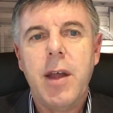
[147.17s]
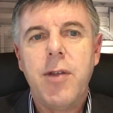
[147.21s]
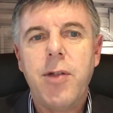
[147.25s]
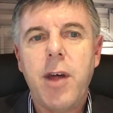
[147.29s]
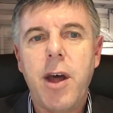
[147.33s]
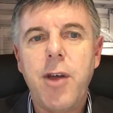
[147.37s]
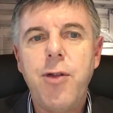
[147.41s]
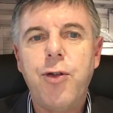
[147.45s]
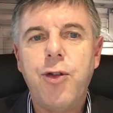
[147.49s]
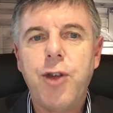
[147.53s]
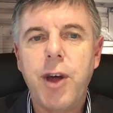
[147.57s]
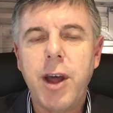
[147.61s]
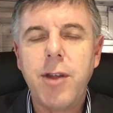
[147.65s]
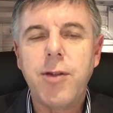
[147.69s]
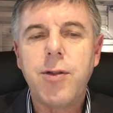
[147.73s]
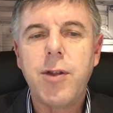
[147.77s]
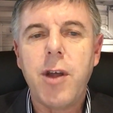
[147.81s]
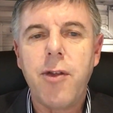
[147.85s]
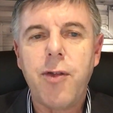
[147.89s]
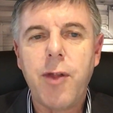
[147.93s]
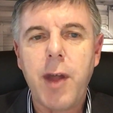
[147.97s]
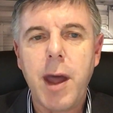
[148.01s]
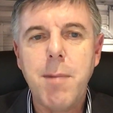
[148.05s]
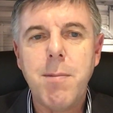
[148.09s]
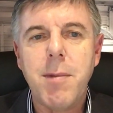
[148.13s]
they think
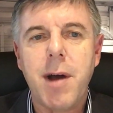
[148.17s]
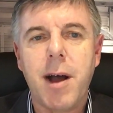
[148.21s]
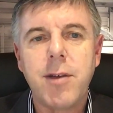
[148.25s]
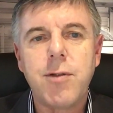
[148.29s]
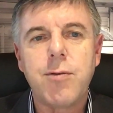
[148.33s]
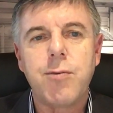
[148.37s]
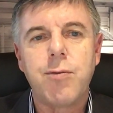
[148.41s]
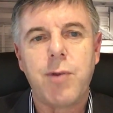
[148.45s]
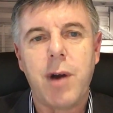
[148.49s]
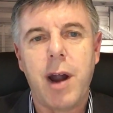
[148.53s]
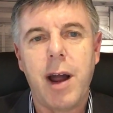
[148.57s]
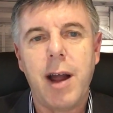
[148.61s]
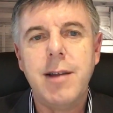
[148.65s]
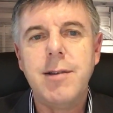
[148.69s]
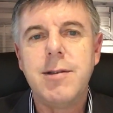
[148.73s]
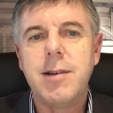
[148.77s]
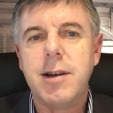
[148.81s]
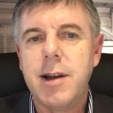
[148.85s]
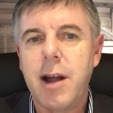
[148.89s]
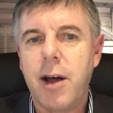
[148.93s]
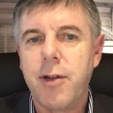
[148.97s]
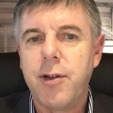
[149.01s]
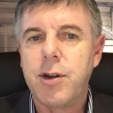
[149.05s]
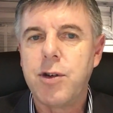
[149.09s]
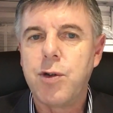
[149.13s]
that they must raise
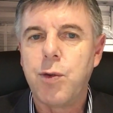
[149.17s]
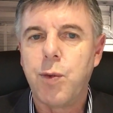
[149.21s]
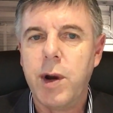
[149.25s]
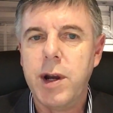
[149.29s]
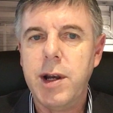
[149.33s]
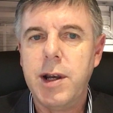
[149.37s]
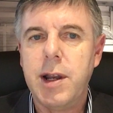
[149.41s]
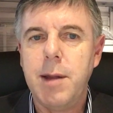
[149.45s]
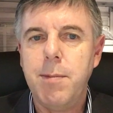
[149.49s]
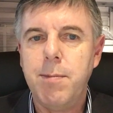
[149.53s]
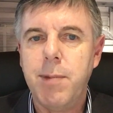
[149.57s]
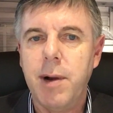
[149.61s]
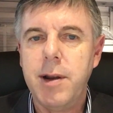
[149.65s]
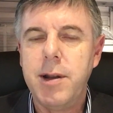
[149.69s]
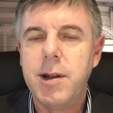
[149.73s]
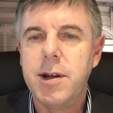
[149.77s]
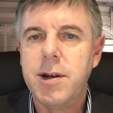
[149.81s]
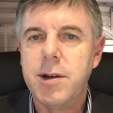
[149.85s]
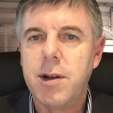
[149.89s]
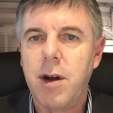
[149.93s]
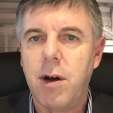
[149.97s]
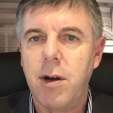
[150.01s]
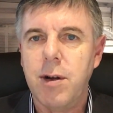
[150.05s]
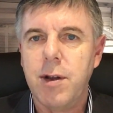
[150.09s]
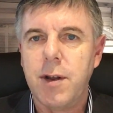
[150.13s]
another $20
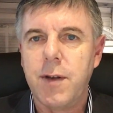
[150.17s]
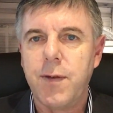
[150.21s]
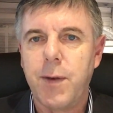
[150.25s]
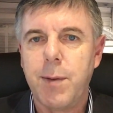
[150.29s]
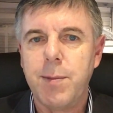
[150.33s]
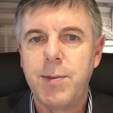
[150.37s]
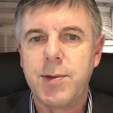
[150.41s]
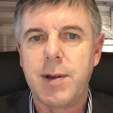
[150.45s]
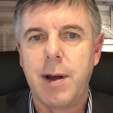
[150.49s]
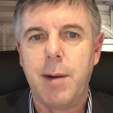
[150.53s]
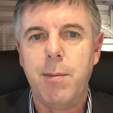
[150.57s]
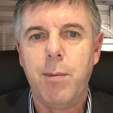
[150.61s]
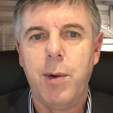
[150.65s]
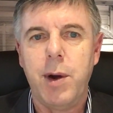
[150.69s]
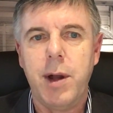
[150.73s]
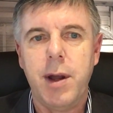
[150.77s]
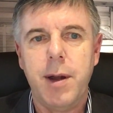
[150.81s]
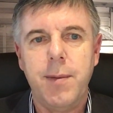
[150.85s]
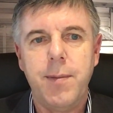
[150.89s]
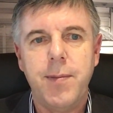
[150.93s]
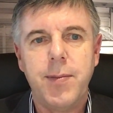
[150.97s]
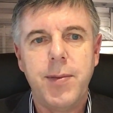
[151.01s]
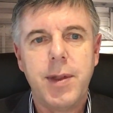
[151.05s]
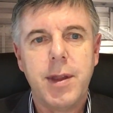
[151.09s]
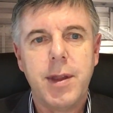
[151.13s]
billion from somewhere.